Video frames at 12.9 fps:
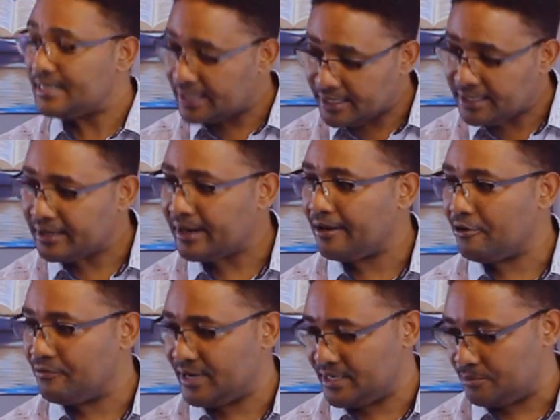taking care
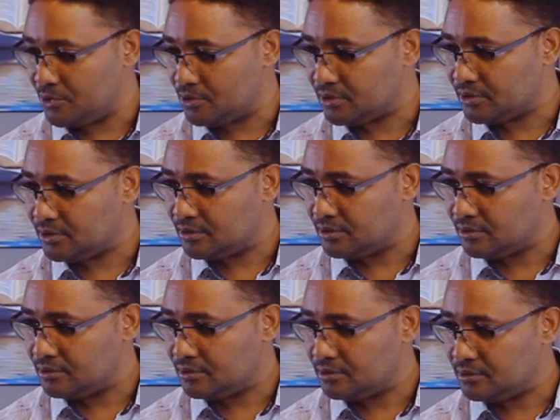of animals
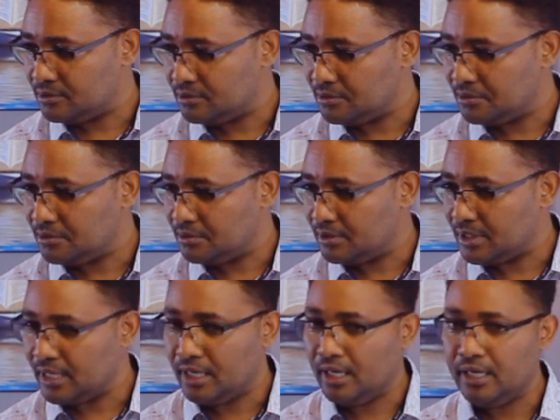
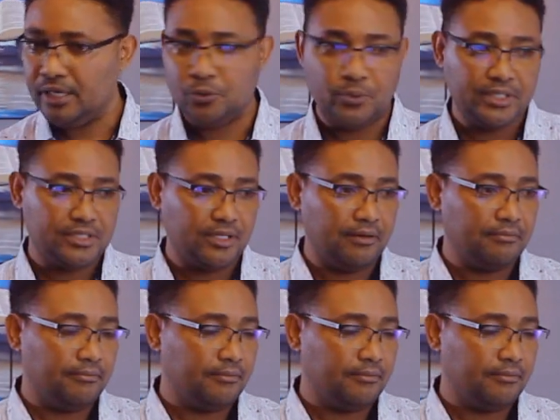in winter?